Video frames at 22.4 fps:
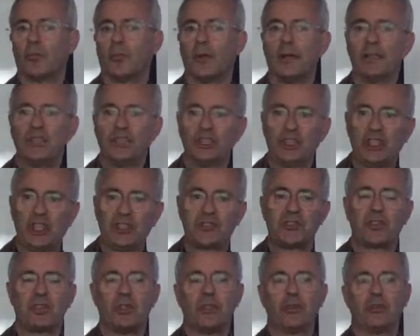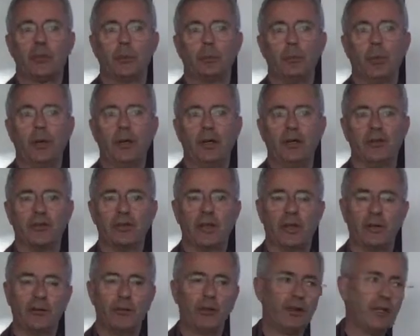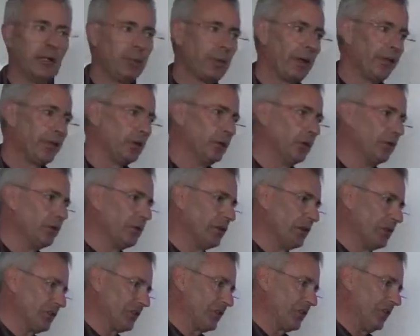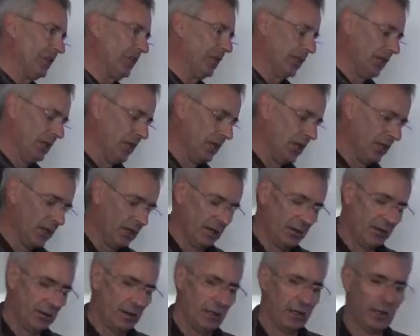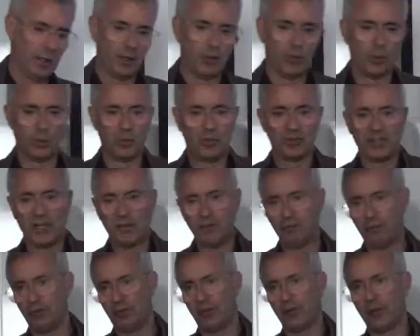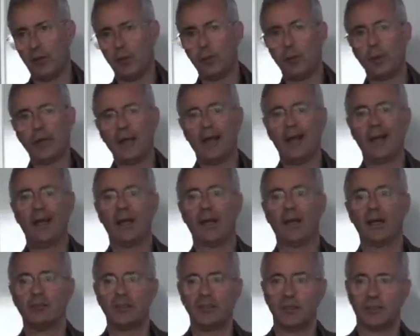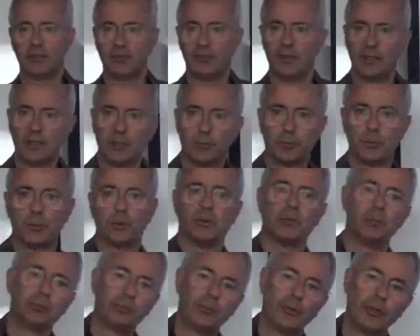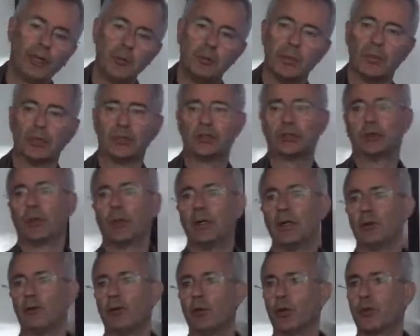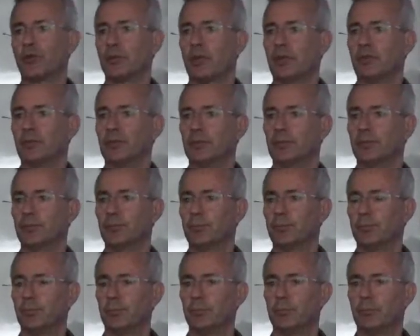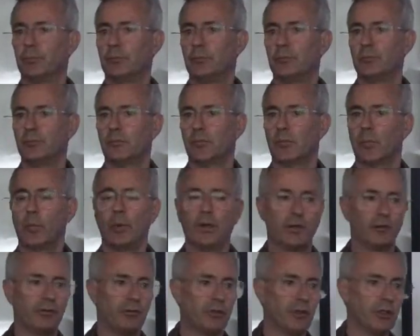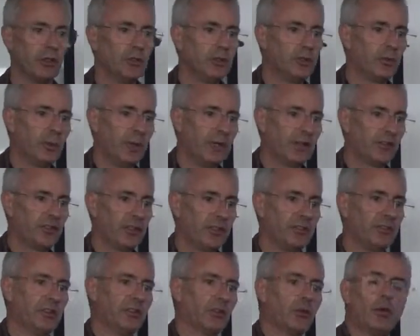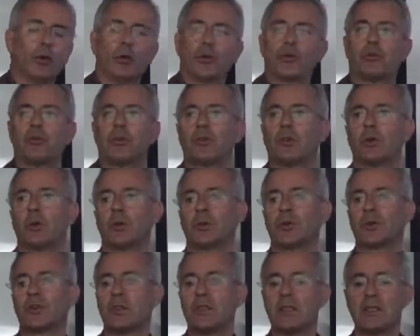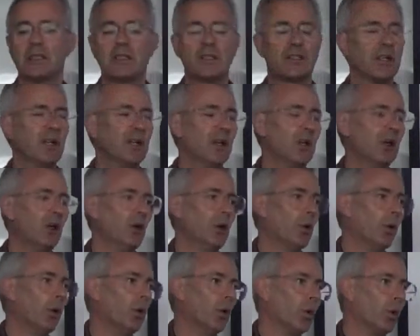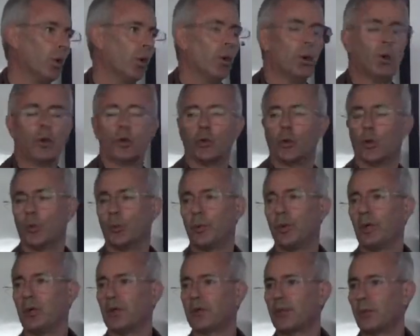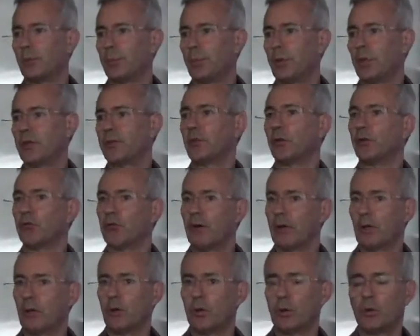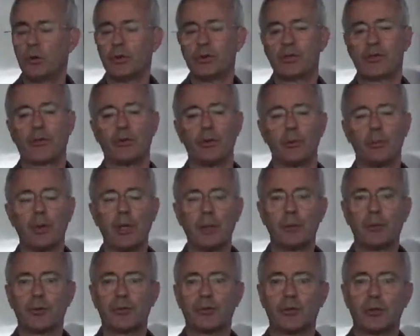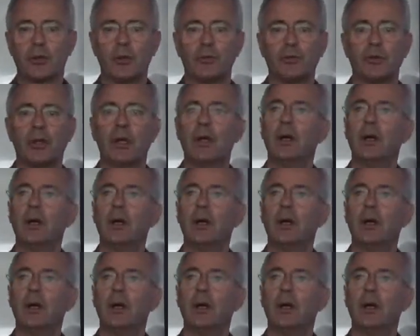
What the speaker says: It just depends. Now, if you think about the university, almost everything we have is available pretty much 24/7. Whether for you to access in course resources, or your personal records through PeopleSoft,